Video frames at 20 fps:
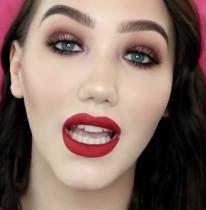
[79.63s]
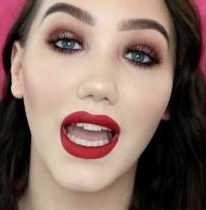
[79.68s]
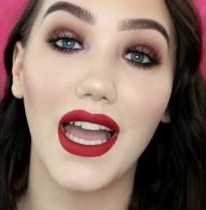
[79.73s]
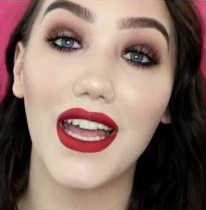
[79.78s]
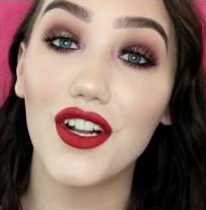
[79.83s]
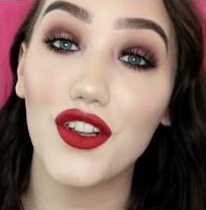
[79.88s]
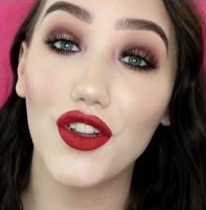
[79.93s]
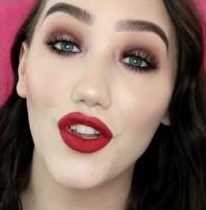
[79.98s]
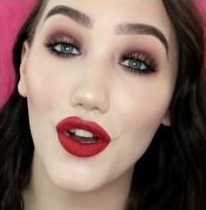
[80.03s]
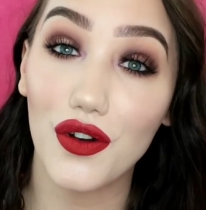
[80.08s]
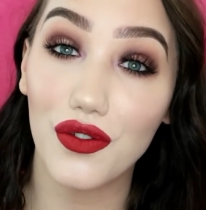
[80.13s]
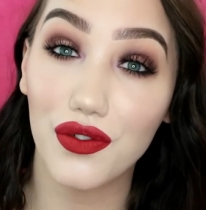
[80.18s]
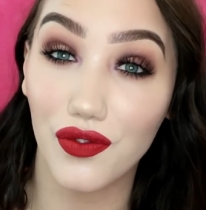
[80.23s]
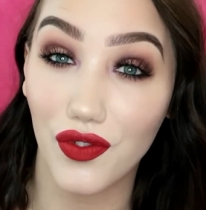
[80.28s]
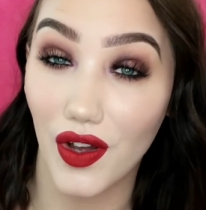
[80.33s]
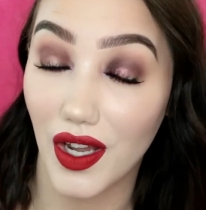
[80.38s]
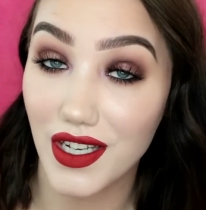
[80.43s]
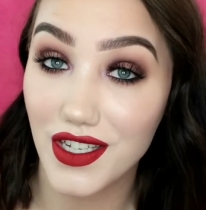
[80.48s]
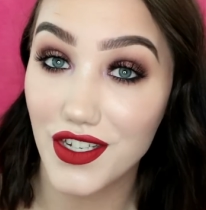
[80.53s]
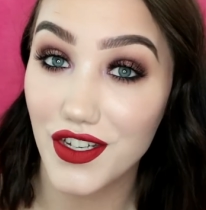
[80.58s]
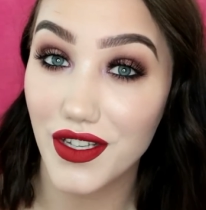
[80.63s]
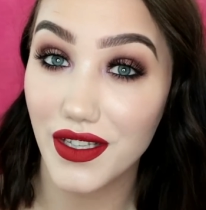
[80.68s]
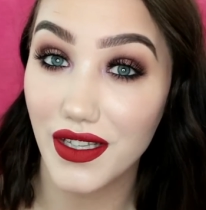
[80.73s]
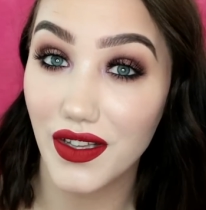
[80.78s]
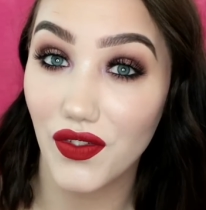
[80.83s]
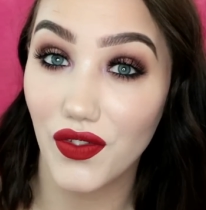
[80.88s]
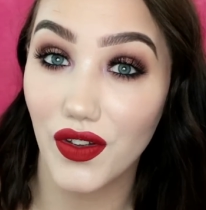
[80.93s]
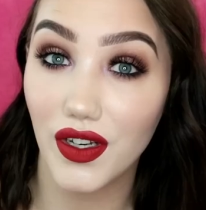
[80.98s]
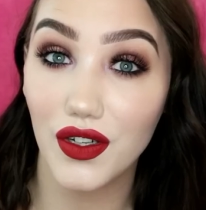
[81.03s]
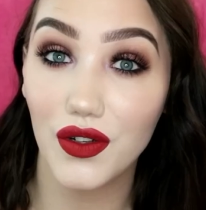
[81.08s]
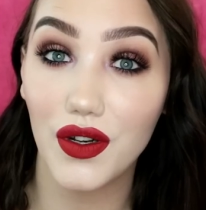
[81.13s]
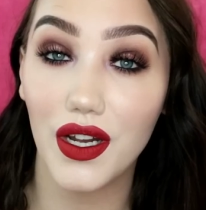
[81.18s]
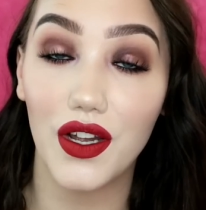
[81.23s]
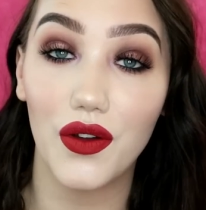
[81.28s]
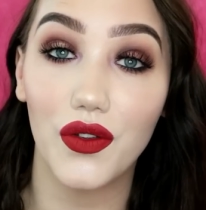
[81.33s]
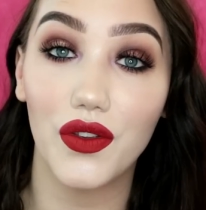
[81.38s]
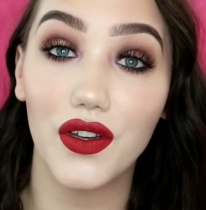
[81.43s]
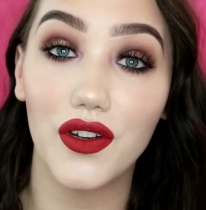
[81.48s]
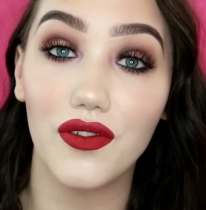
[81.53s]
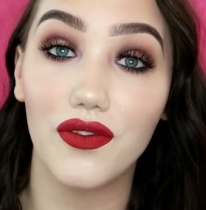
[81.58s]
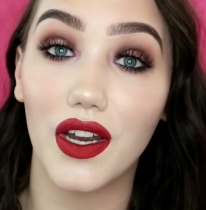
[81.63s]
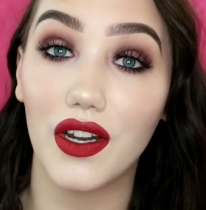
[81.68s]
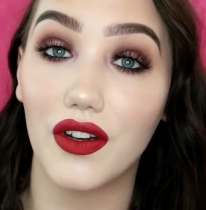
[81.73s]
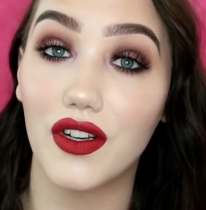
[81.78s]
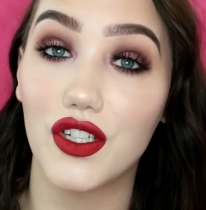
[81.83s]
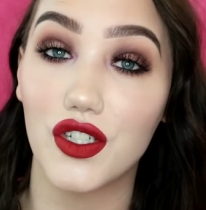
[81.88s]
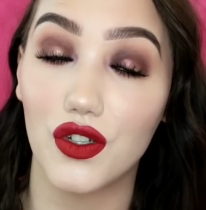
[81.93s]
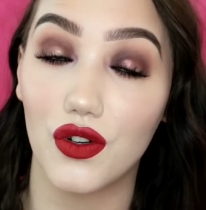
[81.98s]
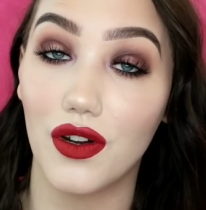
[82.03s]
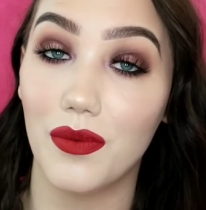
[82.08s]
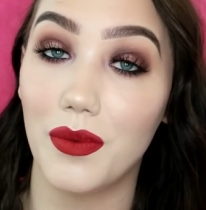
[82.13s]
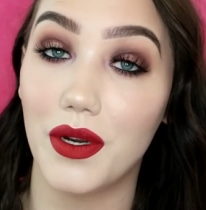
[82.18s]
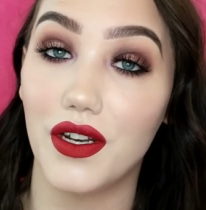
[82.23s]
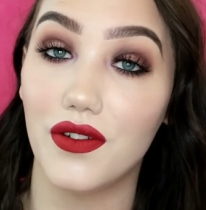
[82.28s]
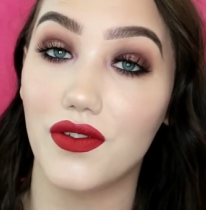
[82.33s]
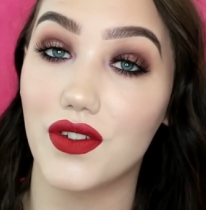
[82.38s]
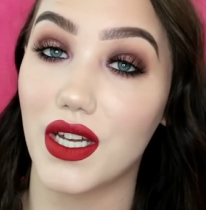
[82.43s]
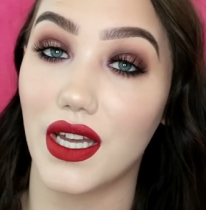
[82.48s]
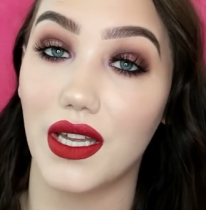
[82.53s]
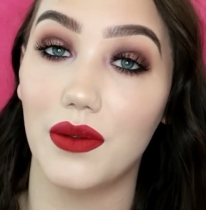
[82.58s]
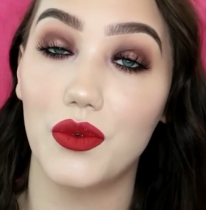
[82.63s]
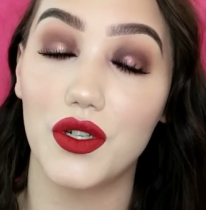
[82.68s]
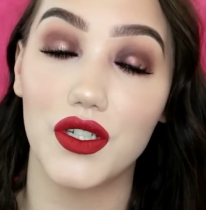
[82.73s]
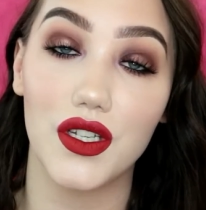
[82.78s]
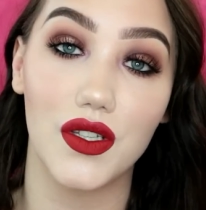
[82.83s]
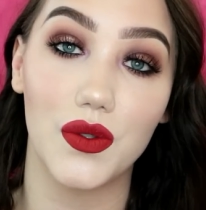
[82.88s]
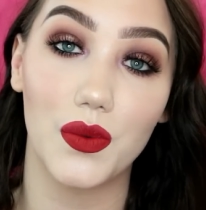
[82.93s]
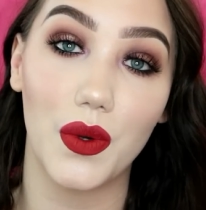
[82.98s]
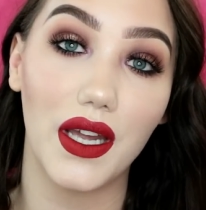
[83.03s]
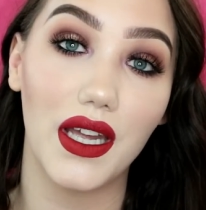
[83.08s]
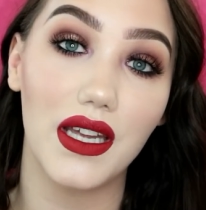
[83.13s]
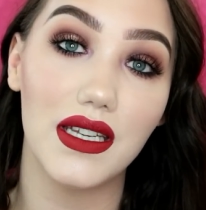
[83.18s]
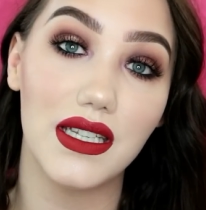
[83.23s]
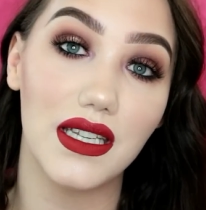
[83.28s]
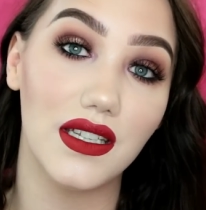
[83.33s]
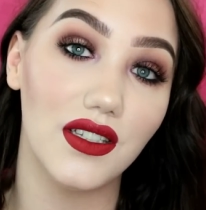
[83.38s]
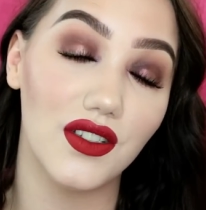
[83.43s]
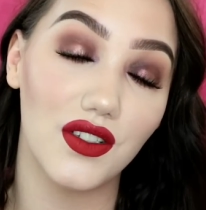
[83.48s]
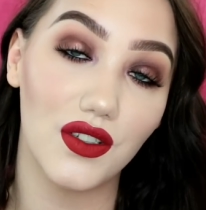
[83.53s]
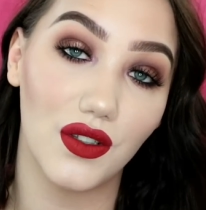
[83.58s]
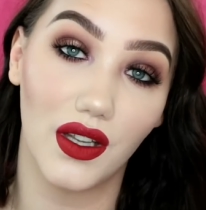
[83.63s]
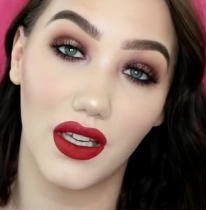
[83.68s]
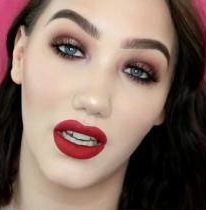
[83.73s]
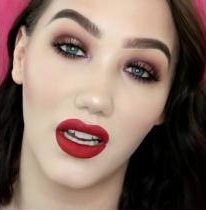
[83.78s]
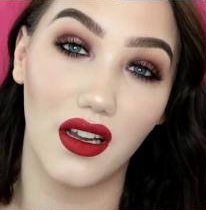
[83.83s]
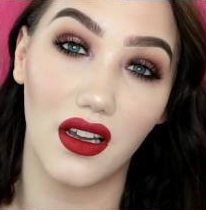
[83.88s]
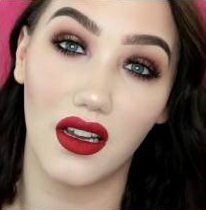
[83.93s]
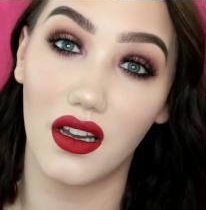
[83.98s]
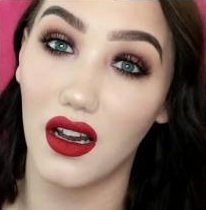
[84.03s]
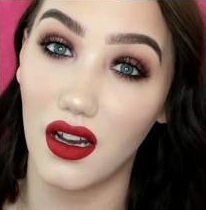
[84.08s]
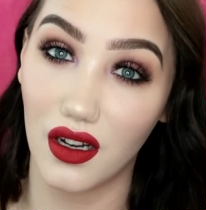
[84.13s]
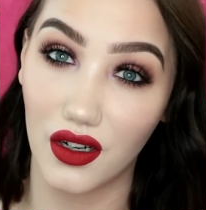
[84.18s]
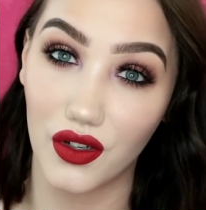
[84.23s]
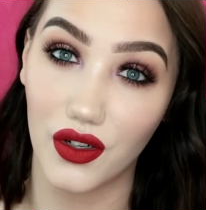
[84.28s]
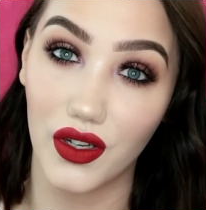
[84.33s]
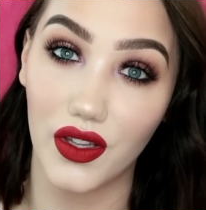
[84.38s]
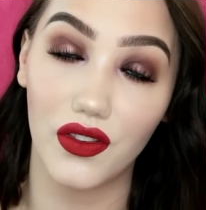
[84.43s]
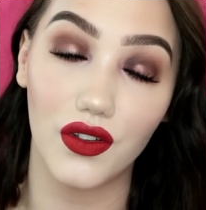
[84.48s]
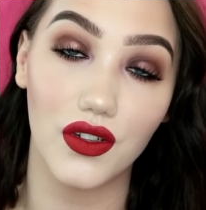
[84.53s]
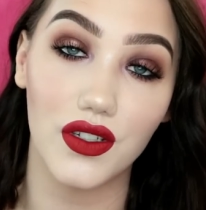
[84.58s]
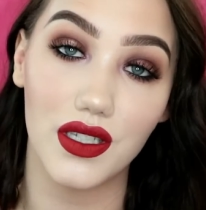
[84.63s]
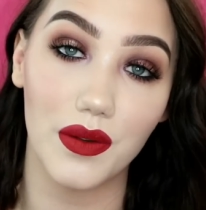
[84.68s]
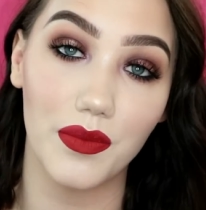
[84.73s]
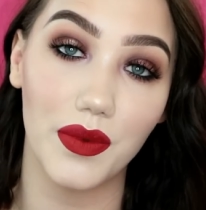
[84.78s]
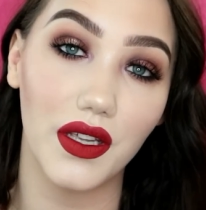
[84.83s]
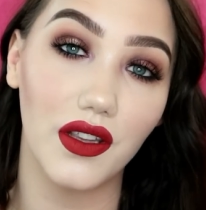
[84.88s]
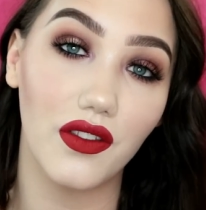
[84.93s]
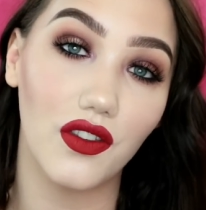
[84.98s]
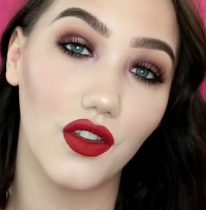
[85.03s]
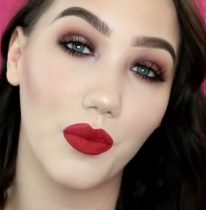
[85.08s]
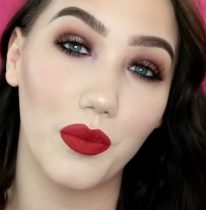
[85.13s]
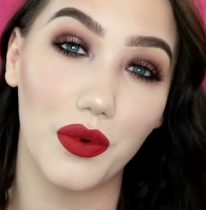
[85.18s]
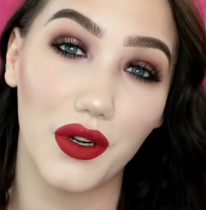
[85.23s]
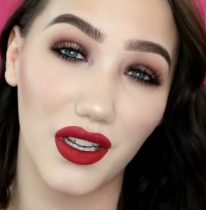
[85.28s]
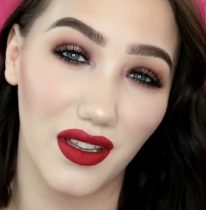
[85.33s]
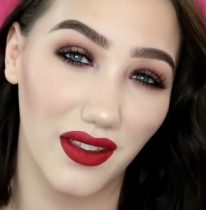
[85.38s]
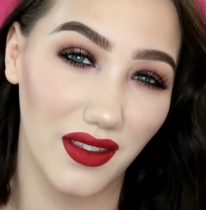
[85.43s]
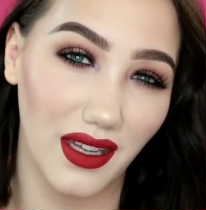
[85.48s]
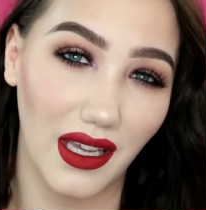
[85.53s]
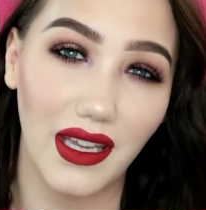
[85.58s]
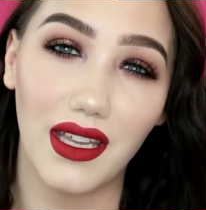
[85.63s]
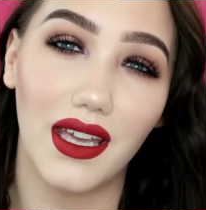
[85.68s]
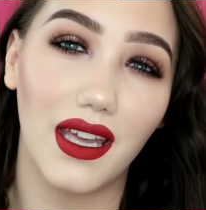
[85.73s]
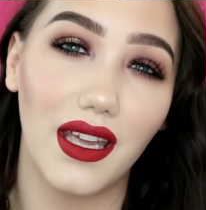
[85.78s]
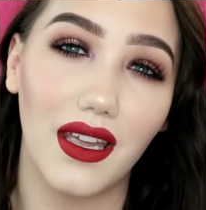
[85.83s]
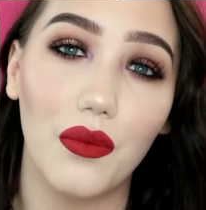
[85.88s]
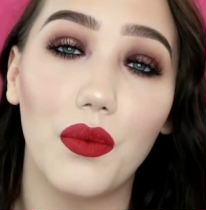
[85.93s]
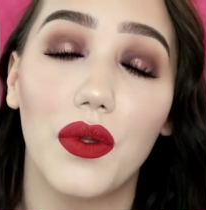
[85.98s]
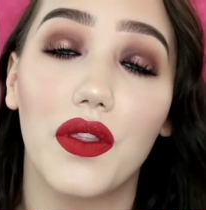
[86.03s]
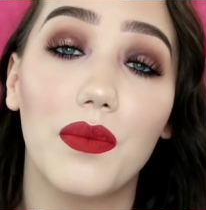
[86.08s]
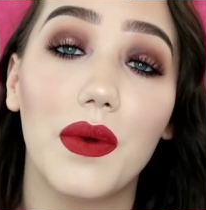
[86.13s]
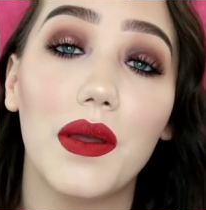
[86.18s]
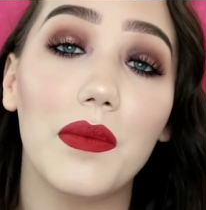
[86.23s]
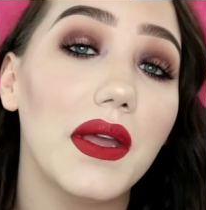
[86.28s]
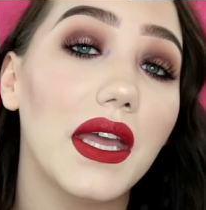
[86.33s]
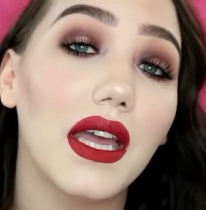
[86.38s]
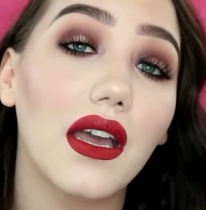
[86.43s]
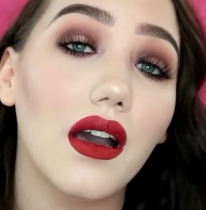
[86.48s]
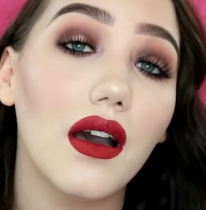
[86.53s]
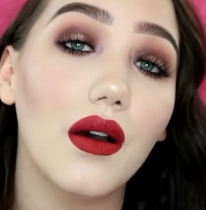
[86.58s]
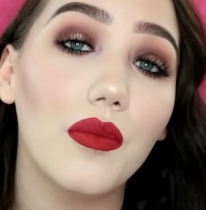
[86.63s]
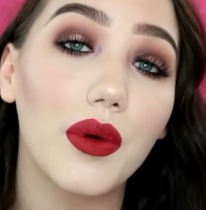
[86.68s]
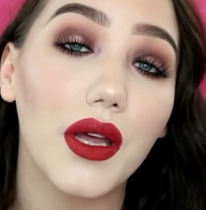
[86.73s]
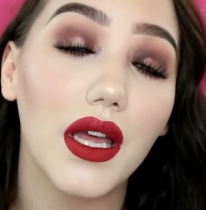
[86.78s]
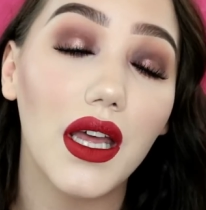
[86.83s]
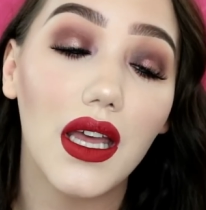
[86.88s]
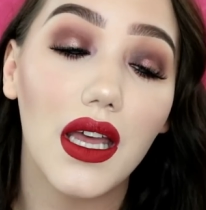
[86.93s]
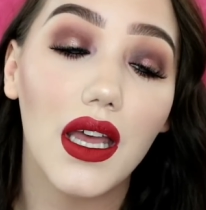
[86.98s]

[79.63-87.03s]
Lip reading: I had a lot of fun doing this video. I also had a very short amount of time, which is why I didn't do like a cut crease or something super exciting with my makeup.